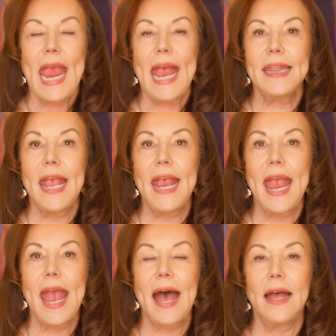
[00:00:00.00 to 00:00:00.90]
and they
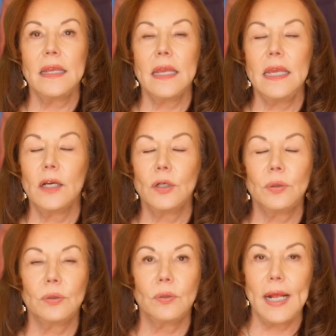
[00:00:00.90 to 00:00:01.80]
had
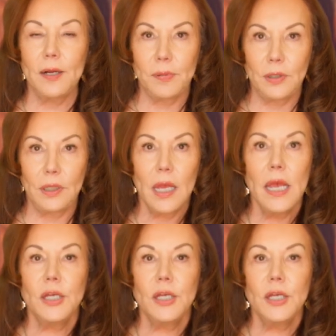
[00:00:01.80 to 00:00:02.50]
incredible